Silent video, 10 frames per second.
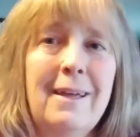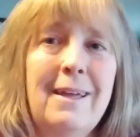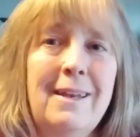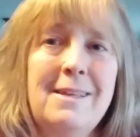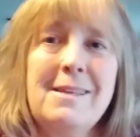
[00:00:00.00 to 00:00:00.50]

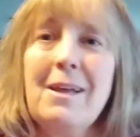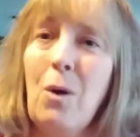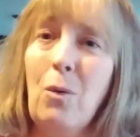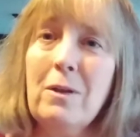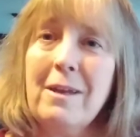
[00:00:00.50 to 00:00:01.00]
It is a
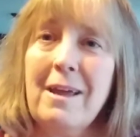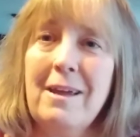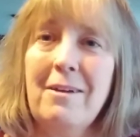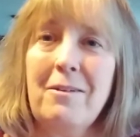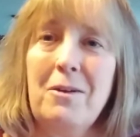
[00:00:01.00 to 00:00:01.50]
cold day
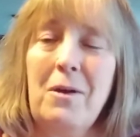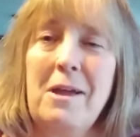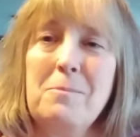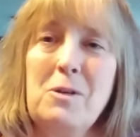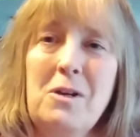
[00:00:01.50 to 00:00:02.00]
here in New
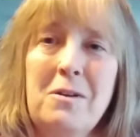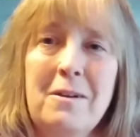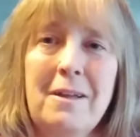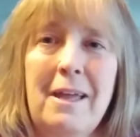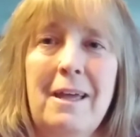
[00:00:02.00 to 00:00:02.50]
Hampshire
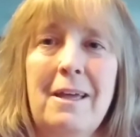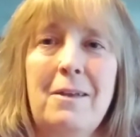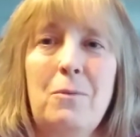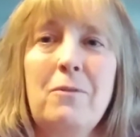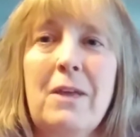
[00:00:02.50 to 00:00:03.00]

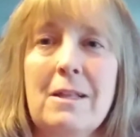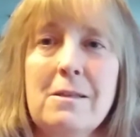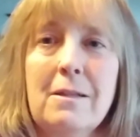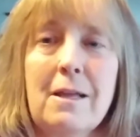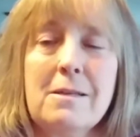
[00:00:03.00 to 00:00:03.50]
and we've
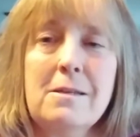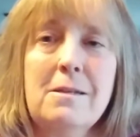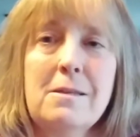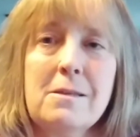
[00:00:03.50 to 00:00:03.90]
canceled lessons,